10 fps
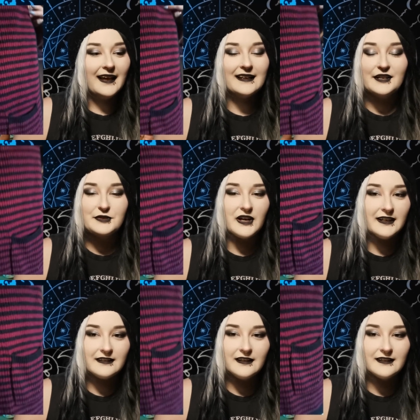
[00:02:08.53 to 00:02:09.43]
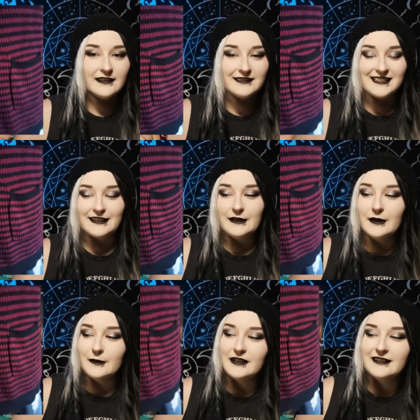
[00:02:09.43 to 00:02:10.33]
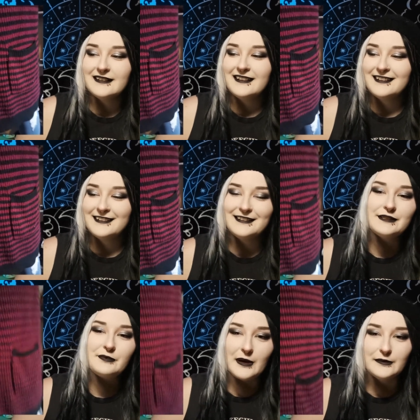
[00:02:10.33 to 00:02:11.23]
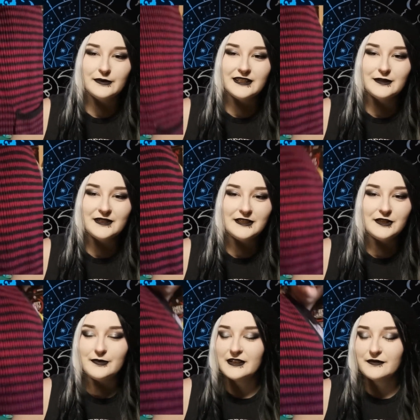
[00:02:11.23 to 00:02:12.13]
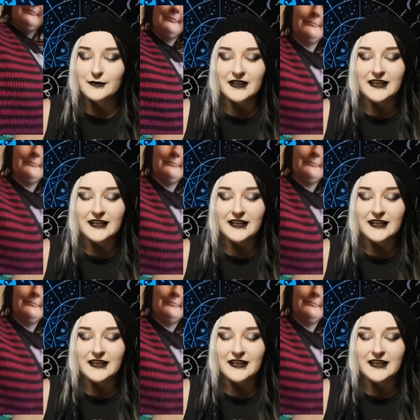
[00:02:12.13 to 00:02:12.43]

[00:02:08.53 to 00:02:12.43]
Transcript: and I tried it on and I was like, you know what? It's probably gonna be too big for